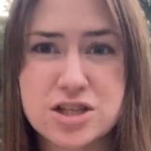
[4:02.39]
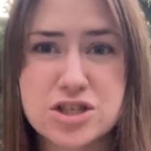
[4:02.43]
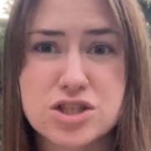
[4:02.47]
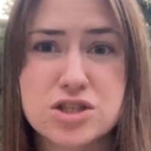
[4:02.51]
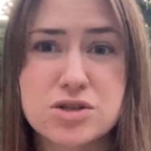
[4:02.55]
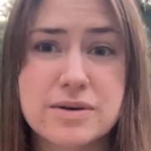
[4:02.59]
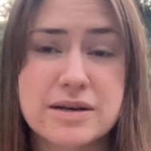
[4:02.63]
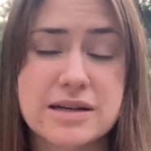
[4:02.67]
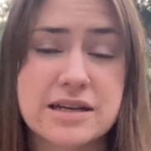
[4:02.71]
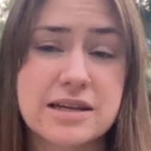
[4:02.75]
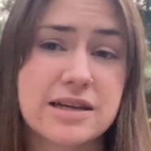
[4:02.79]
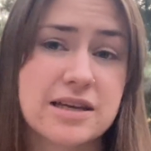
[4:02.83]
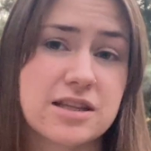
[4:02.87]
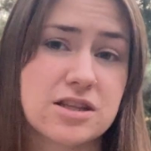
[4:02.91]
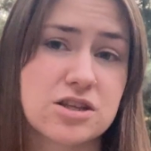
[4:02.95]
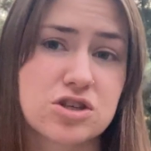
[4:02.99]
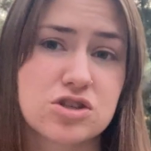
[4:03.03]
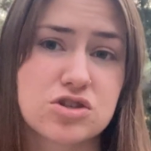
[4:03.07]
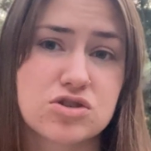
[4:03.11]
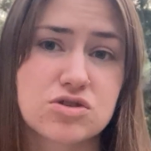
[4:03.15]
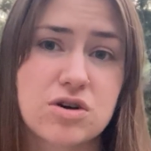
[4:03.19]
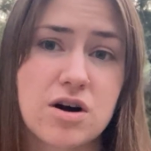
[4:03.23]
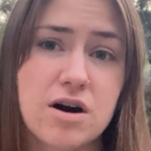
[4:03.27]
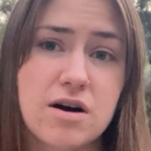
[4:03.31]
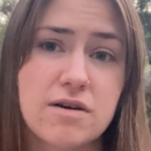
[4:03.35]
So it can either
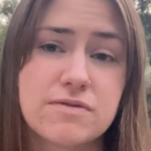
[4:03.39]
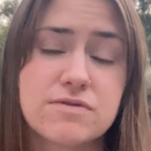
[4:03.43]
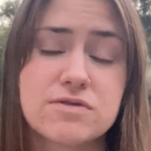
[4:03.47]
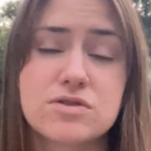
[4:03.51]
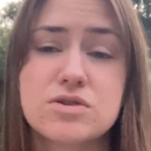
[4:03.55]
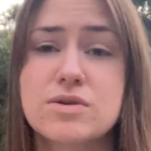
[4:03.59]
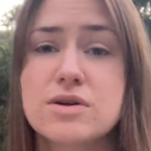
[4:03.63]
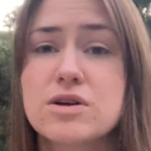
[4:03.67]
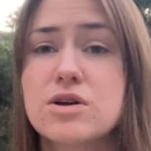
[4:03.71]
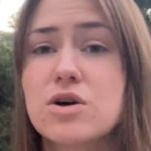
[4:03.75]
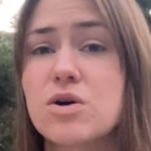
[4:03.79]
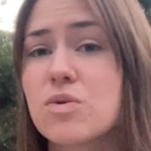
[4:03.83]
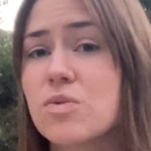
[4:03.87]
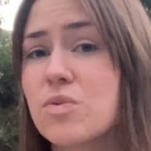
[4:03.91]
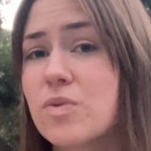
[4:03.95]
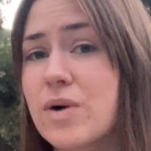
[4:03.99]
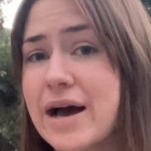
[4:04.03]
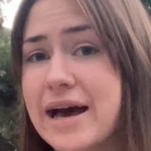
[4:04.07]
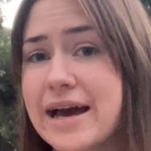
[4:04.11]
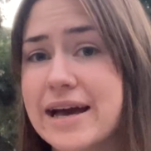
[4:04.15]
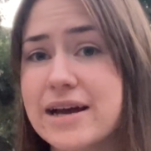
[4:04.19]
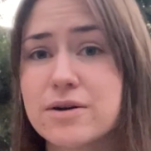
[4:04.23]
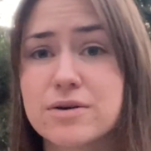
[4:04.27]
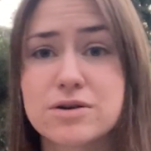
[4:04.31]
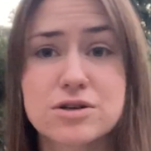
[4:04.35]
draw fluid
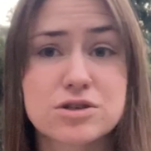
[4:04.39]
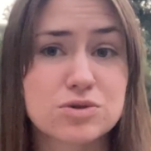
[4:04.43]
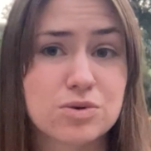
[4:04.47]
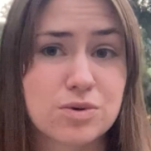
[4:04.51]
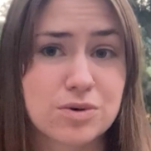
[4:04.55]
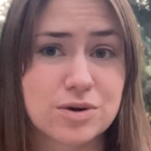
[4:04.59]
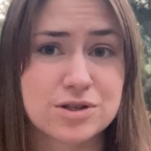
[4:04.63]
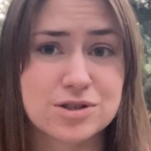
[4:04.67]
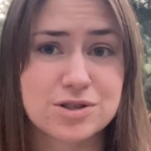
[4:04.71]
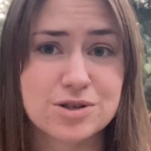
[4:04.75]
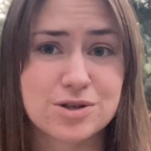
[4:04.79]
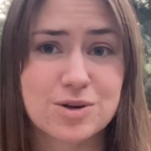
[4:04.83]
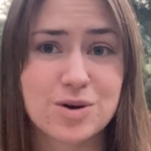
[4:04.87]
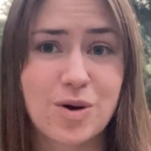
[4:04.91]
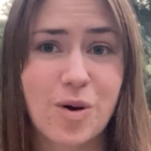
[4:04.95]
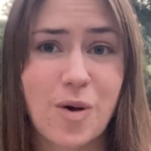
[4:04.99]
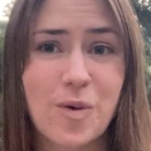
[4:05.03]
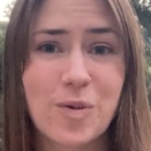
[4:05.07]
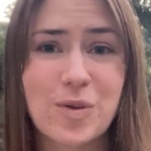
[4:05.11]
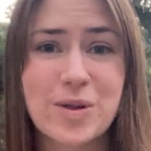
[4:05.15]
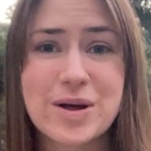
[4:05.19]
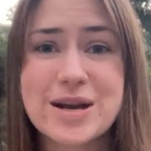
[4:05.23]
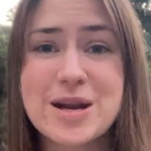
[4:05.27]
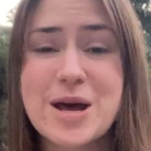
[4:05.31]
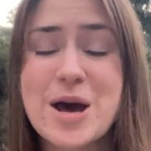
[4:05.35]
away or towards your
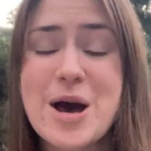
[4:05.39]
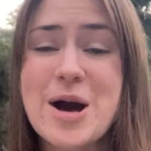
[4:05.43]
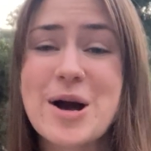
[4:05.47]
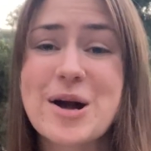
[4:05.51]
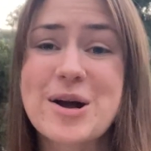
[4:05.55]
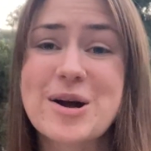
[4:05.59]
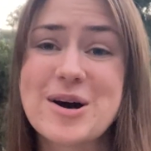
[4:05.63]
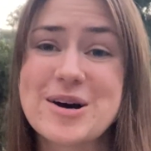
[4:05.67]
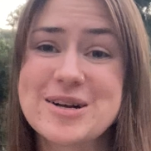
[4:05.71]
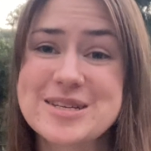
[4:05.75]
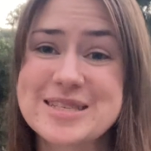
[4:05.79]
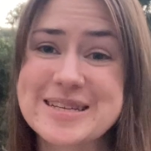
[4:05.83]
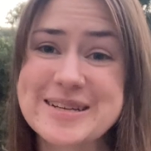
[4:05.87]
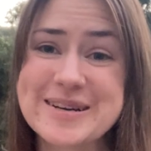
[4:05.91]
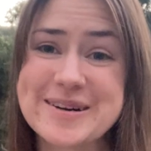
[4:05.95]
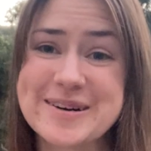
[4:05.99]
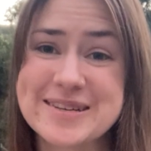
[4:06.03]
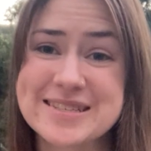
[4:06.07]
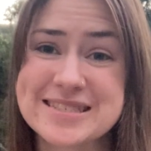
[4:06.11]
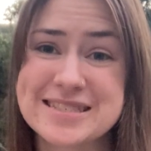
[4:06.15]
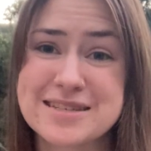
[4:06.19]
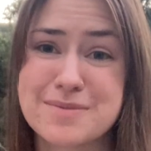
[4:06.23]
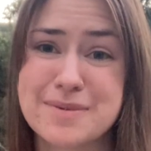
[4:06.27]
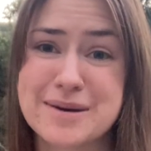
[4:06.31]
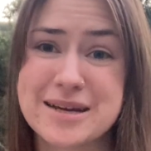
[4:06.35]
colon, causing
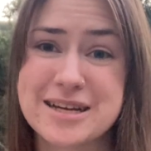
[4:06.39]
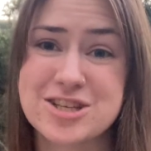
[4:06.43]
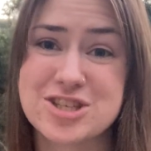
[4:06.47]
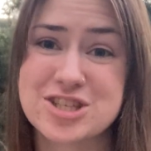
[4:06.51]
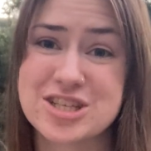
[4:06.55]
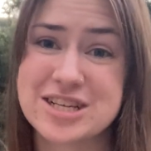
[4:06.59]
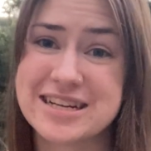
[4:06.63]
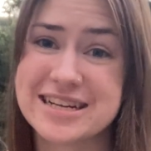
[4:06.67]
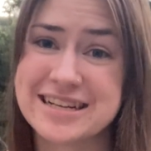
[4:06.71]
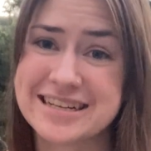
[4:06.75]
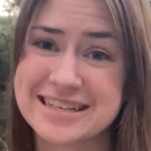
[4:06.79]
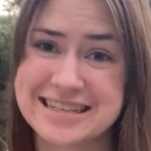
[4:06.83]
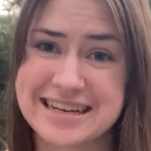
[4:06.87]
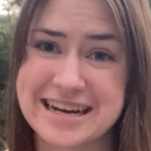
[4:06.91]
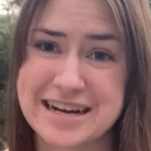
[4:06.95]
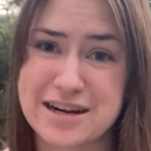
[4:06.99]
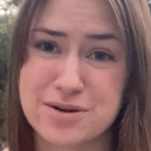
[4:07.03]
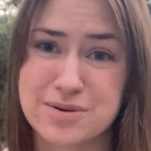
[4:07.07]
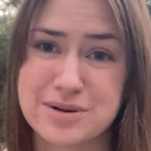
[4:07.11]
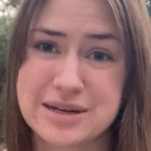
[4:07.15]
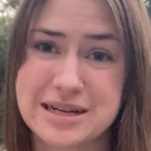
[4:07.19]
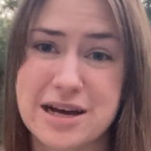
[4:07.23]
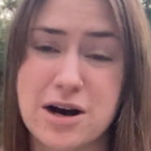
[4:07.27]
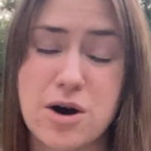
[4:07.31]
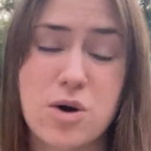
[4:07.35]
constipation,
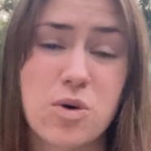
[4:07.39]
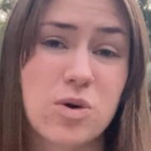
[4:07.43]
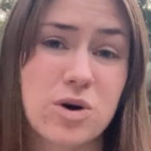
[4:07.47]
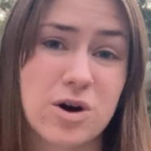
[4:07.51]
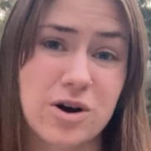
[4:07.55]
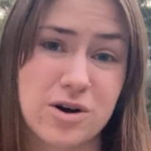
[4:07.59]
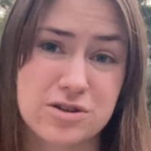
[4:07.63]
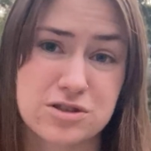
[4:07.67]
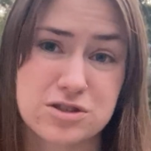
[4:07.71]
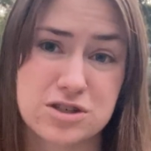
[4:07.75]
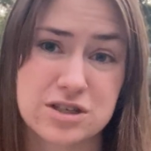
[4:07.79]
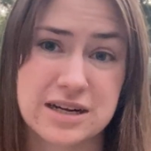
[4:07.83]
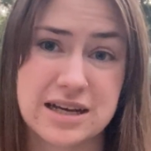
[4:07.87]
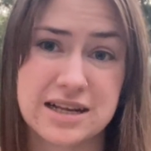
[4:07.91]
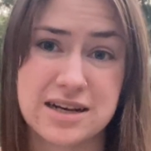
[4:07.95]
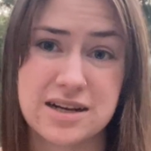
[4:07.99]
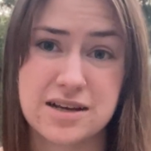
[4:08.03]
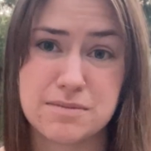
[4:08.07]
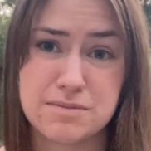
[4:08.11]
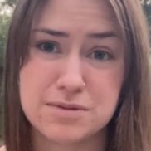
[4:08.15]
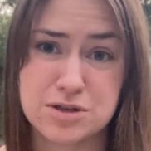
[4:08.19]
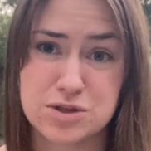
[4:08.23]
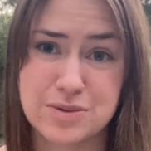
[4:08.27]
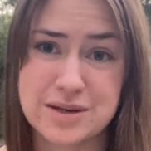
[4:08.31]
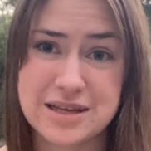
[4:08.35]
diarrhea, or
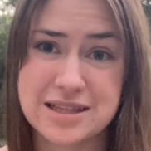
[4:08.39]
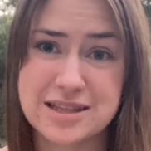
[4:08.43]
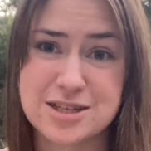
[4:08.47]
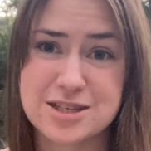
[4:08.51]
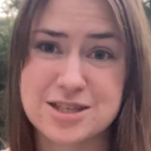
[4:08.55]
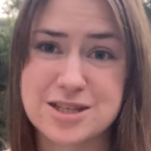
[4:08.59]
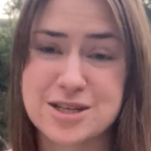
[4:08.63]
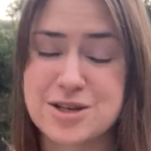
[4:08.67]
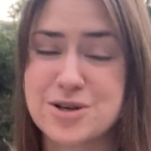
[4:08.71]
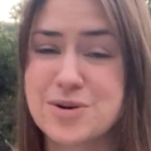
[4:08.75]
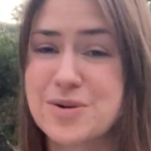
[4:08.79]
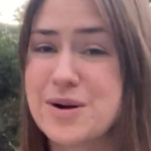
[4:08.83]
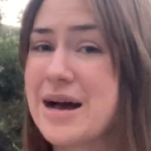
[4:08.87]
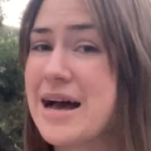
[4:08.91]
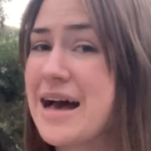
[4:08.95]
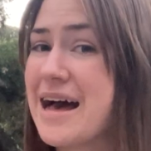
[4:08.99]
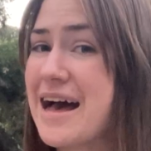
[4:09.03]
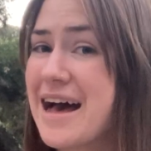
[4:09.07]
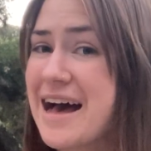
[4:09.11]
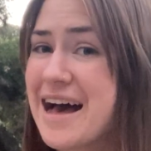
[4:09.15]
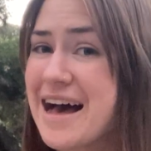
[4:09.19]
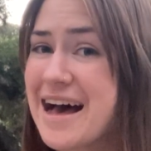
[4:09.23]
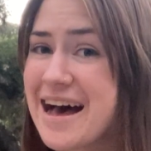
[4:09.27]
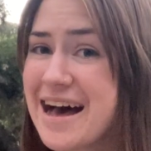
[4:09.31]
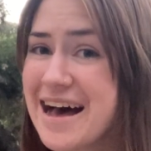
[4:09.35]
alternating between the two.
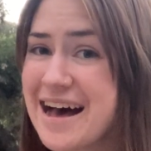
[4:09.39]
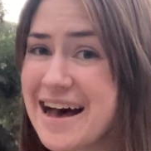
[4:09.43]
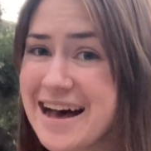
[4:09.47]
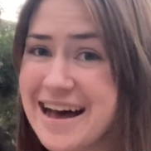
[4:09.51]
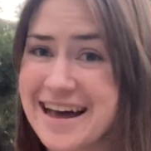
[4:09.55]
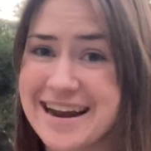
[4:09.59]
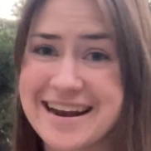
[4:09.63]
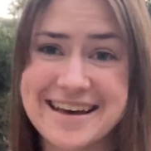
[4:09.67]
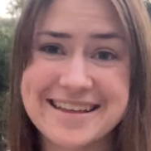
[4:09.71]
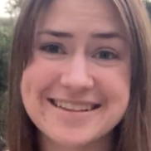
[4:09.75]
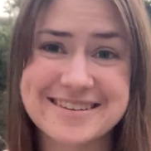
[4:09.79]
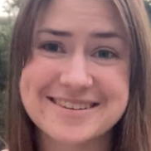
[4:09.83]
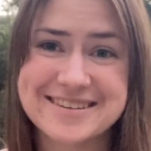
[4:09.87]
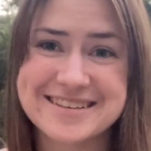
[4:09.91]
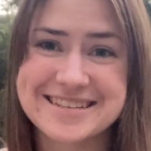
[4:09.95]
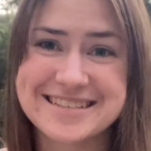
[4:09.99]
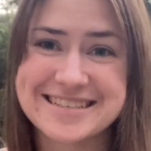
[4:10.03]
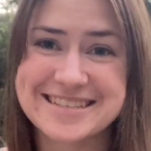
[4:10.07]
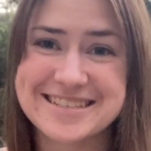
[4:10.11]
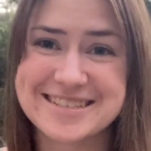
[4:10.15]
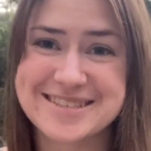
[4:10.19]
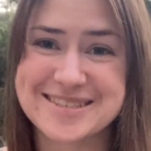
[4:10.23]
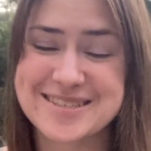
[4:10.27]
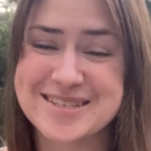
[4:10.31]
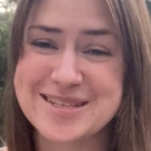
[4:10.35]
Another
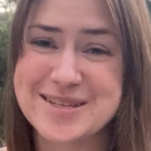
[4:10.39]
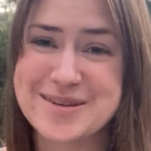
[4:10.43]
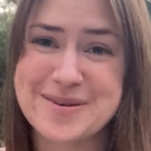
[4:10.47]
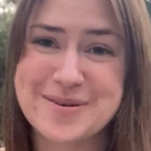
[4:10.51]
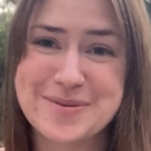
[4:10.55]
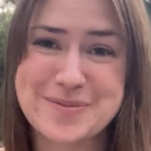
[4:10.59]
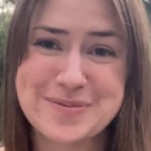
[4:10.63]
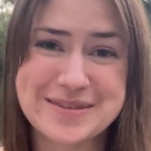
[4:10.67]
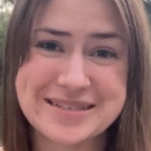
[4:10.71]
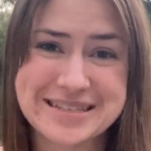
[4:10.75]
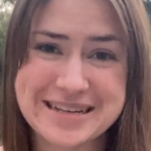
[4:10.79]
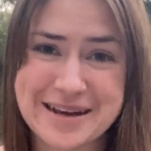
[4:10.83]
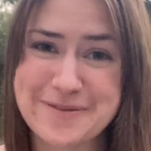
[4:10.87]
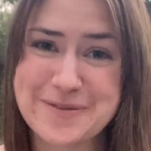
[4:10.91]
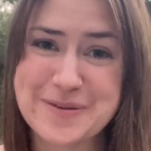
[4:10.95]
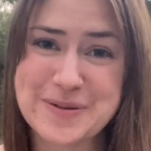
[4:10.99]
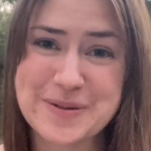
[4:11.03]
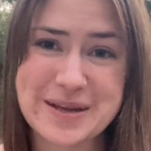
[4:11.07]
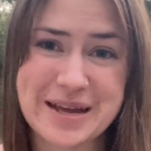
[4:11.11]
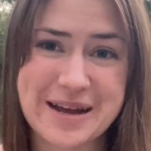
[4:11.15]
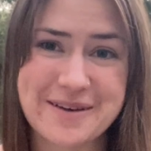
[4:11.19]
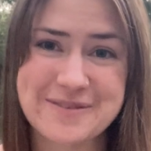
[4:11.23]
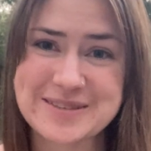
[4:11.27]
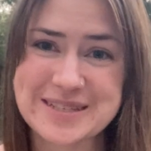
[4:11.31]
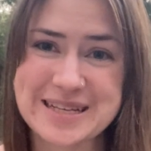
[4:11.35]
condition, you
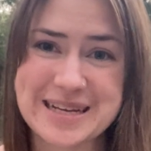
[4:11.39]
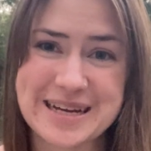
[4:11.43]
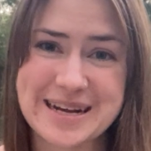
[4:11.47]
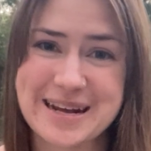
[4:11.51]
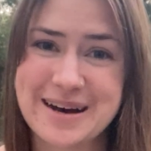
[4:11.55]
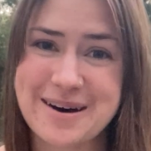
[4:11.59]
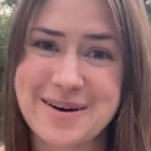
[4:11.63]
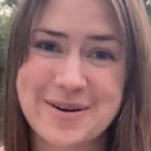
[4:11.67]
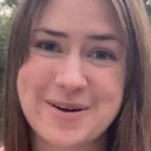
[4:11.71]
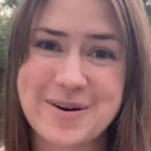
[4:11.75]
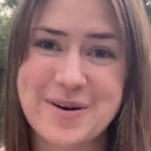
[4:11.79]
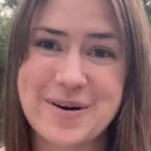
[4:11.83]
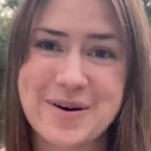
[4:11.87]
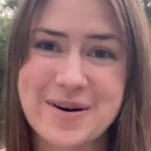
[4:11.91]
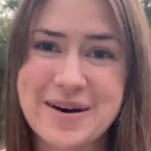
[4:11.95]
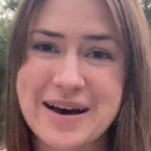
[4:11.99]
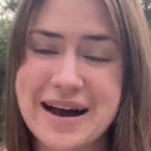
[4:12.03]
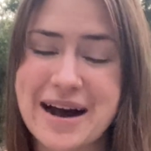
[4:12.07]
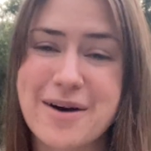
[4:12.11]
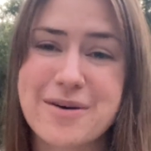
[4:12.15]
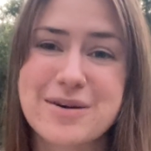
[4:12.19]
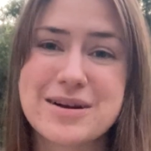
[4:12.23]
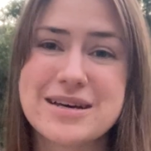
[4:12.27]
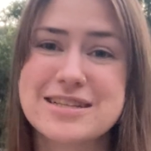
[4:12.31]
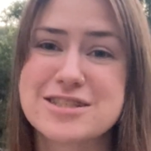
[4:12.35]
definitely have to cut alcohol
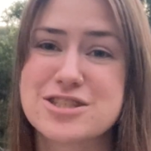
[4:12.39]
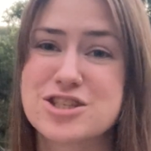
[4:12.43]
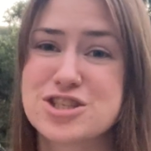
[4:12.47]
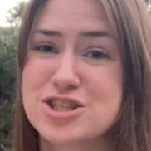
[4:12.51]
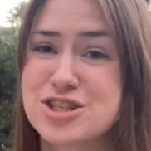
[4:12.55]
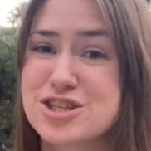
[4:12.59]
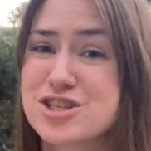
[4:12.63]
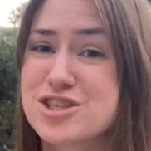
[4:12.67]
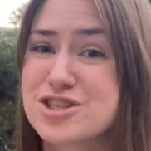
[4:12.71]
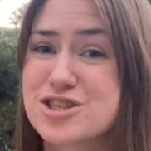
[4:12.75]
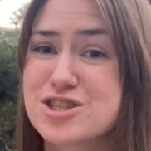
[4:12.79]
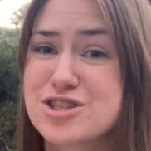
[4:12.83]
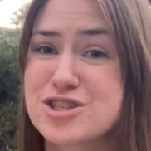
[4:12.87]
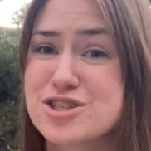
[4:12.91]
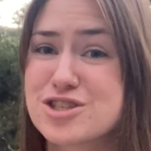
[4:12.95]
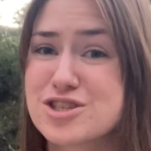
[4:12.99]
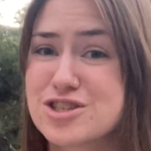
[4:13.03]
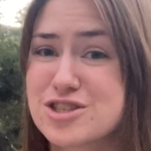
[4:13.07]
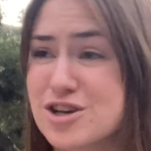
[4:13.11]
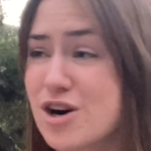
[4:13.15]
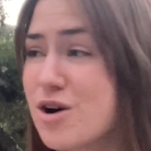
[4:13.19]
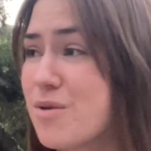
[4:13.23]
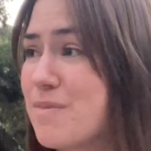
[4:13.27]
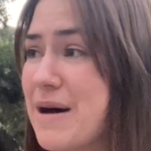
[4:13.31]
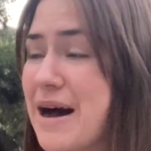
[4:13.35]
out. It's just
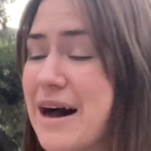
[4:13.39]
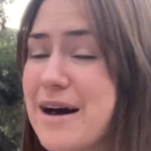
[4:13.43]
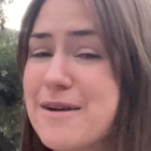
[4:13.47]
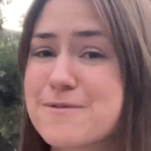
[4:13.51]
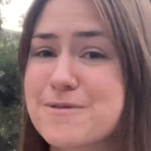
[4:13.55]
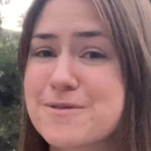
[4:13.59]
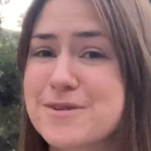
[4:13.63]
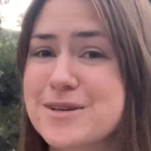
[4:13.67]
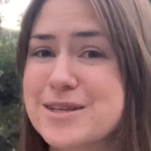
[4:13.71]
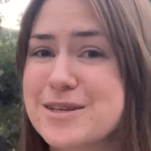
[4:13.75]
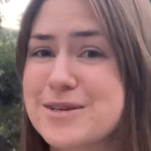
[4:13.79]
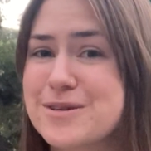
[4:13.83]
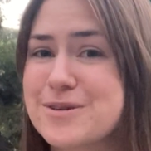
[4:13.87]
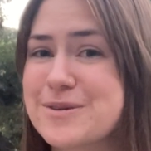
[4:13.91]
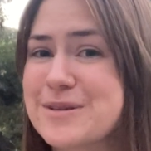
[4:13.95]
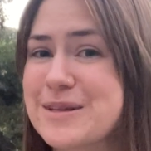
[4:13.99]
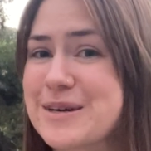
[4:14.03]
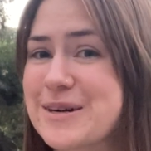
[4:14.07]
so bad for you.